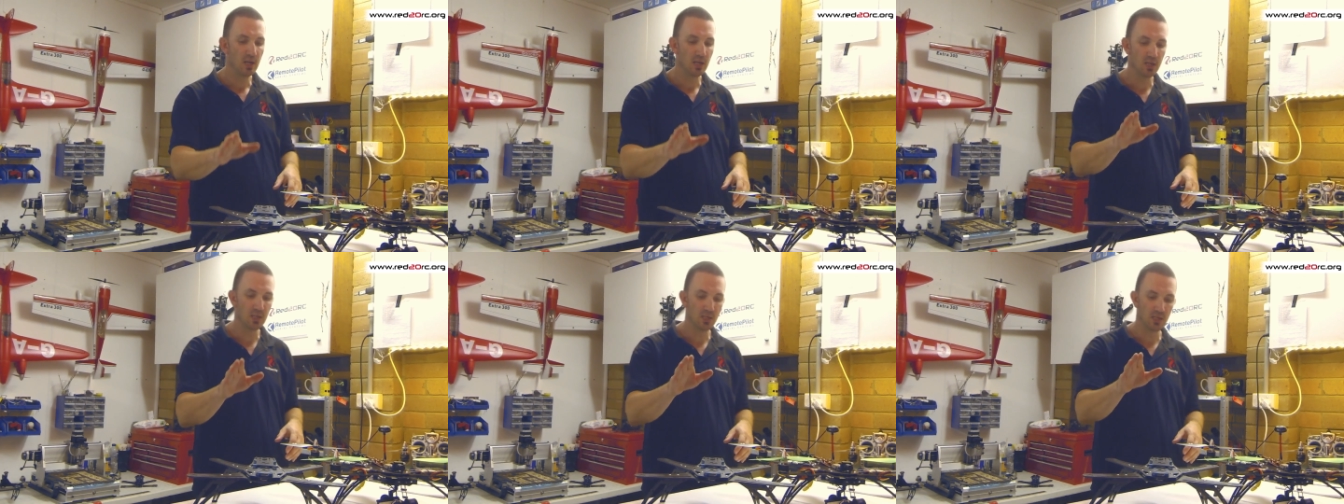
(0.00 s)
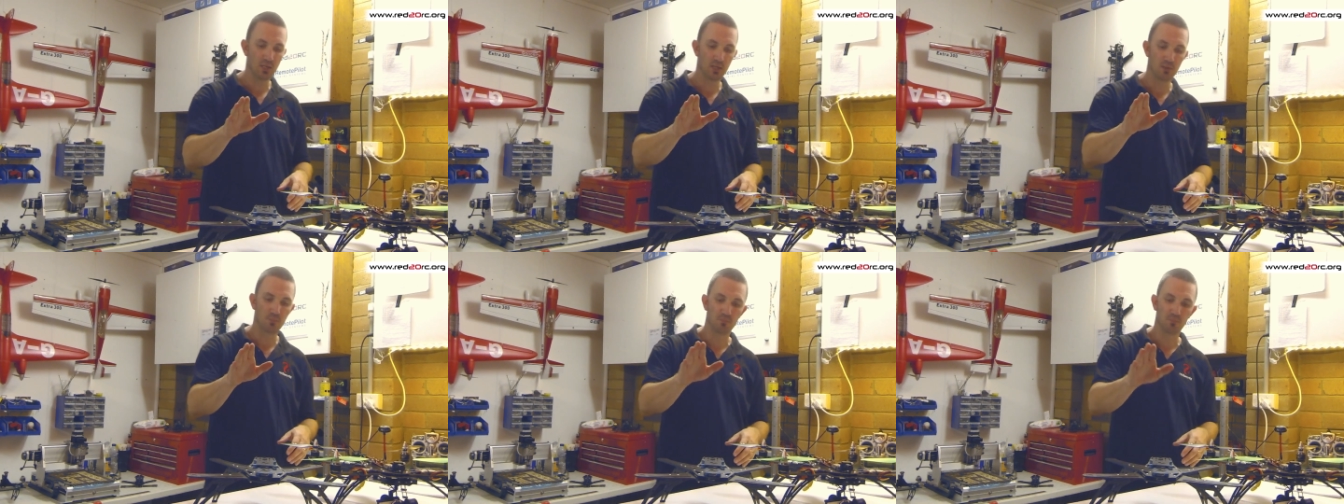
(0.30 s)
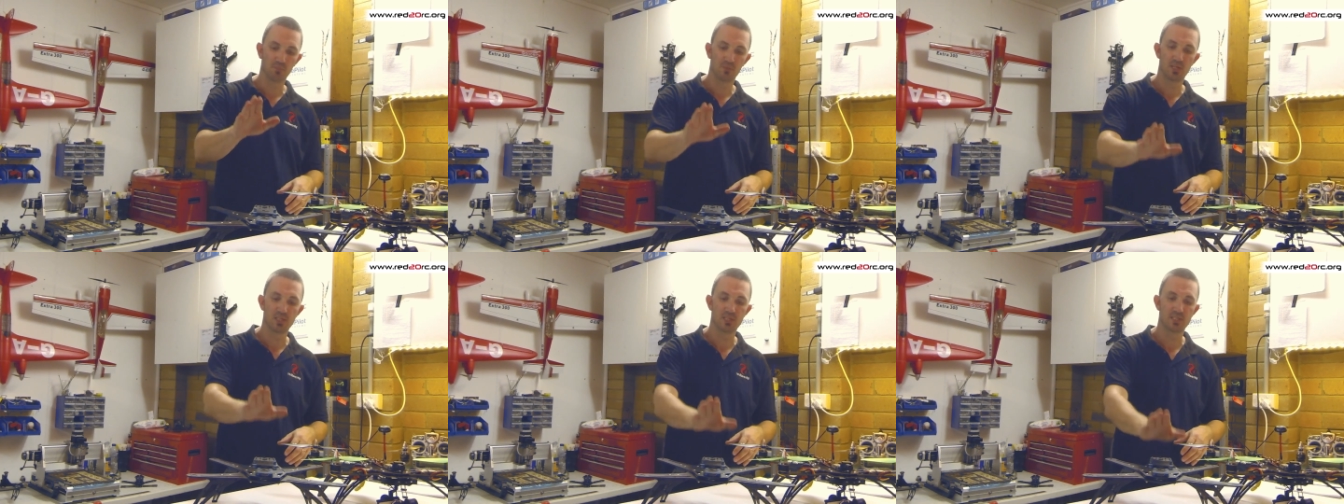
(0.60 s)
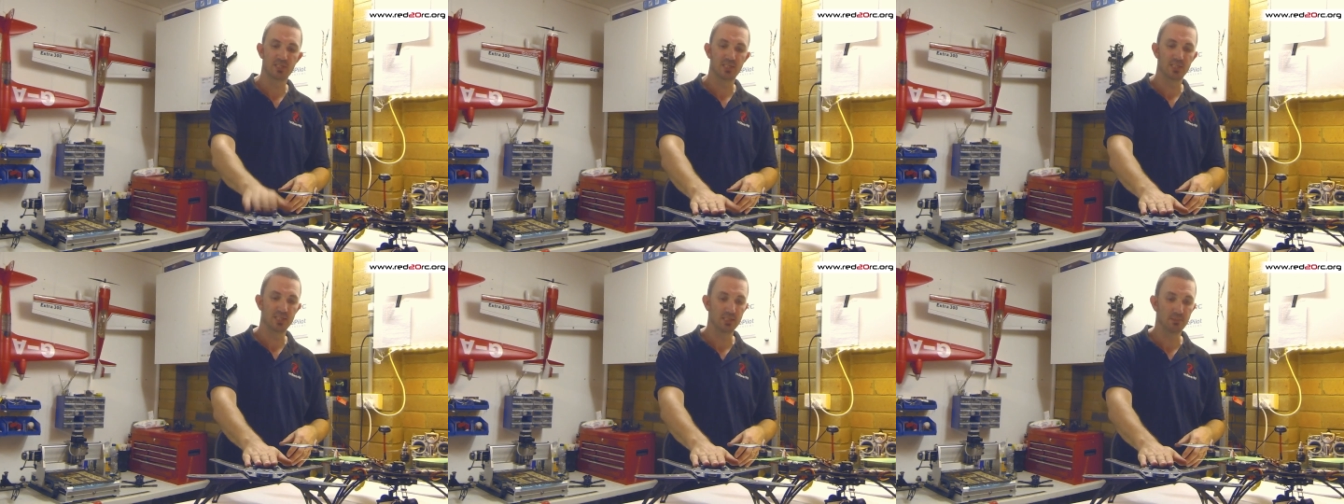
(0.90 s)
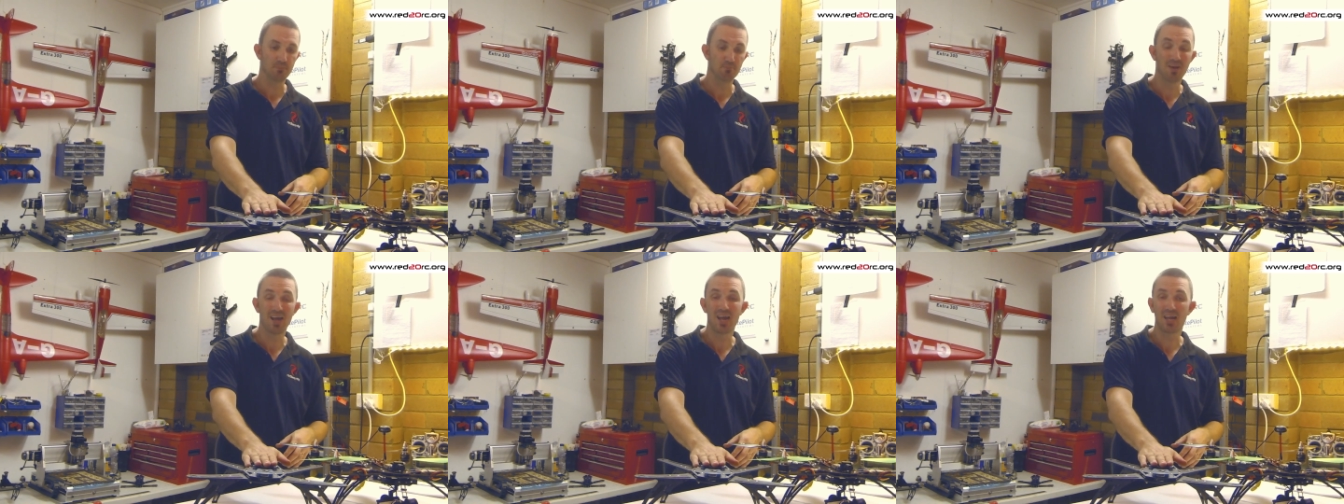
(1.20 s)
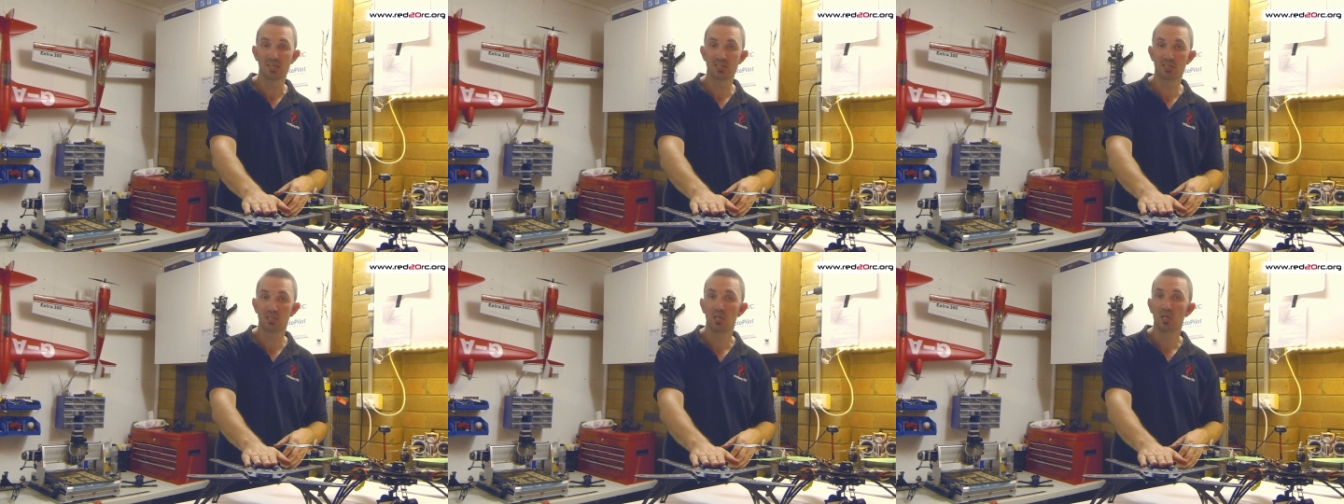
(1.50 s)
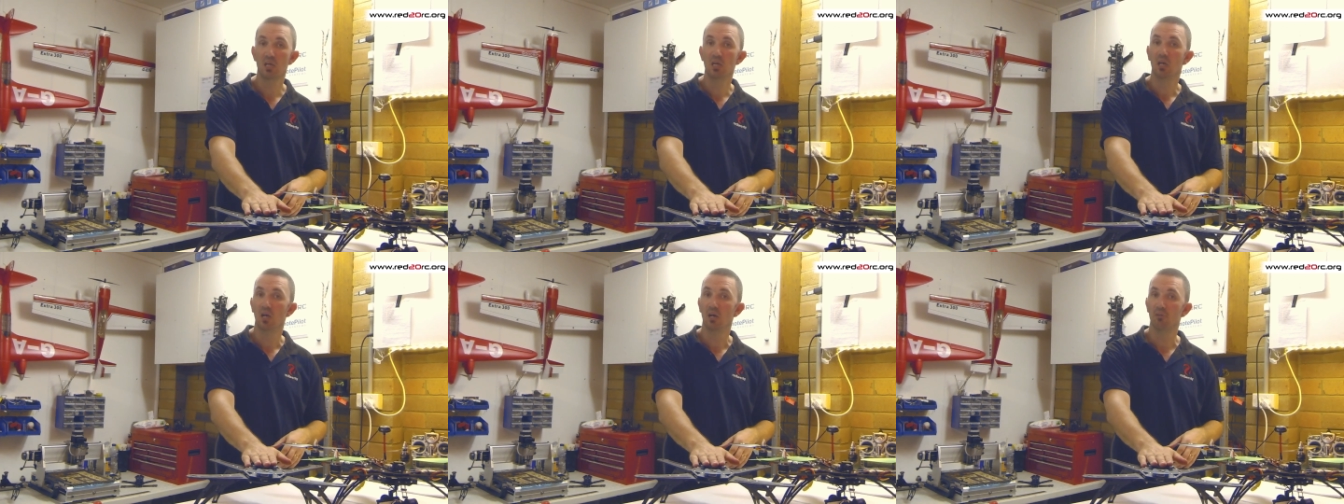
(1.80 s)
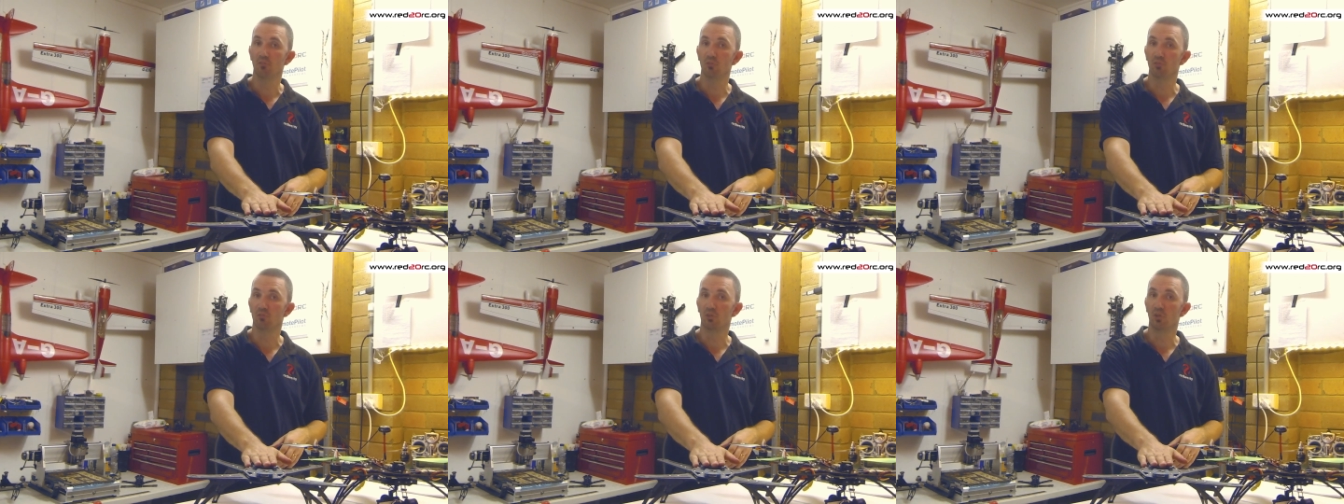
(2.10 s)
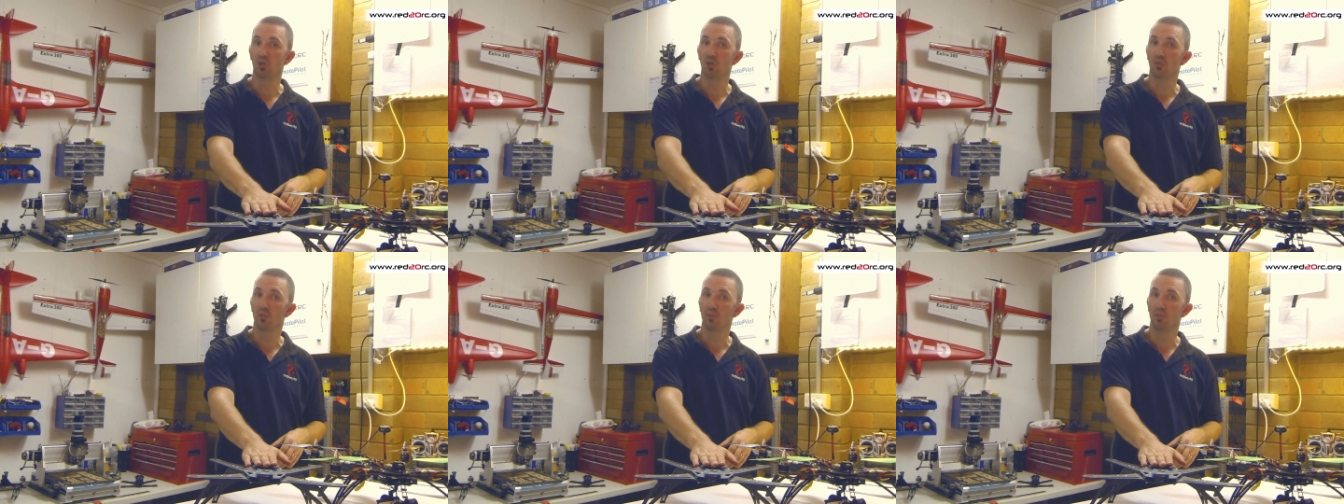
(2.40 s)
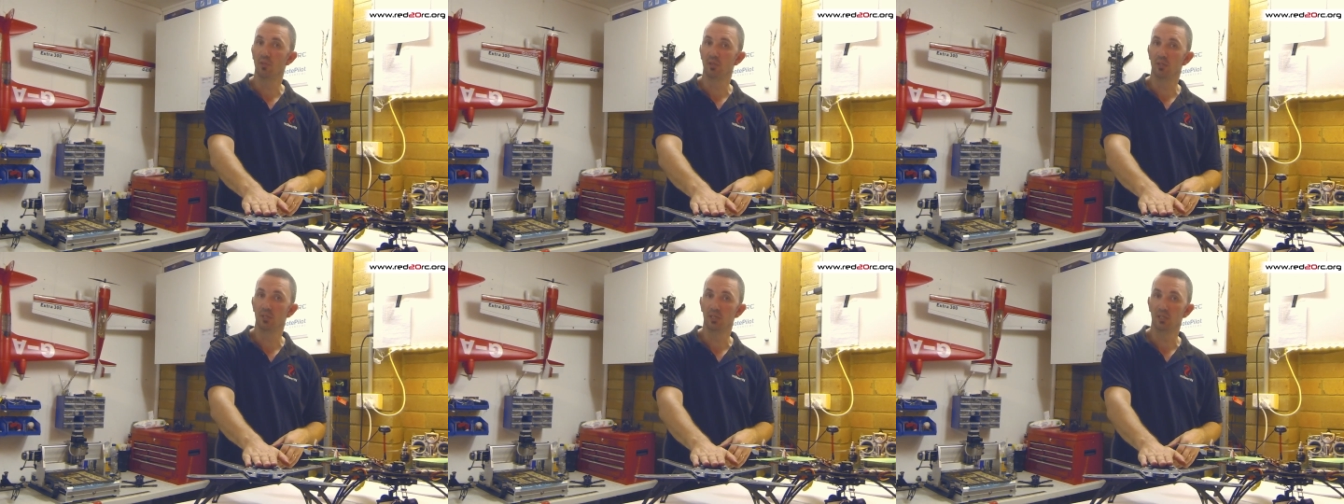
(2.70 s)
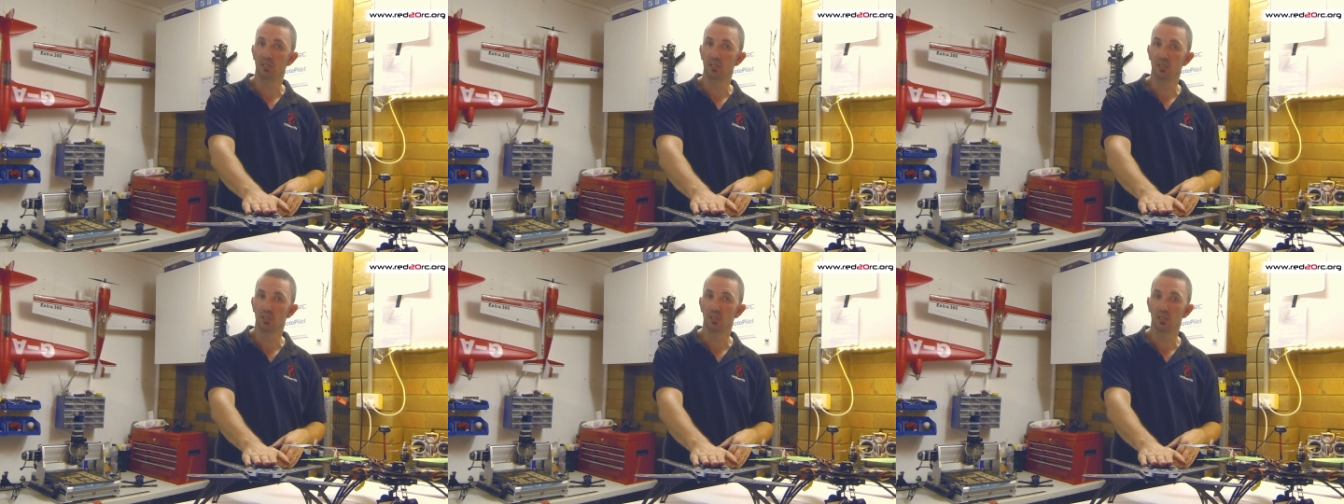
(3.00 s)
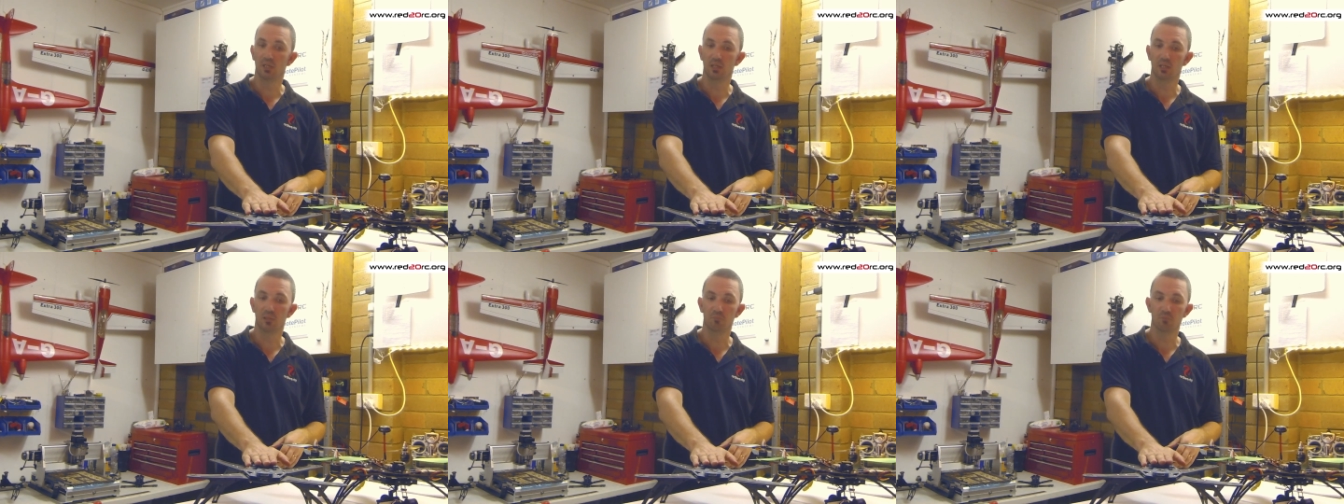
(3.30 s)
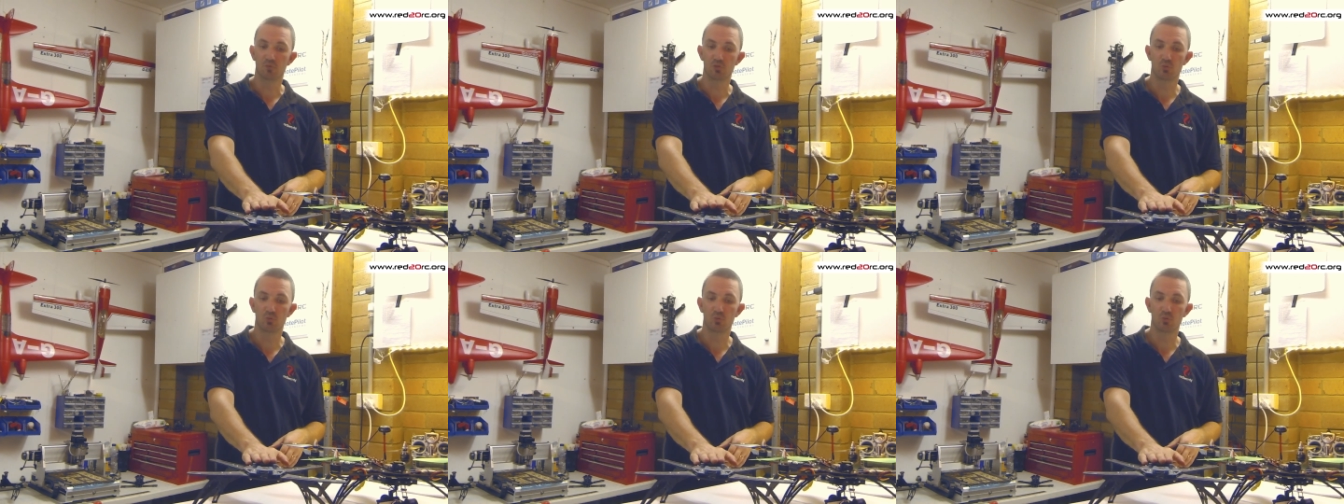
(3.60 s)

Um, that's the matte. I've also got the um,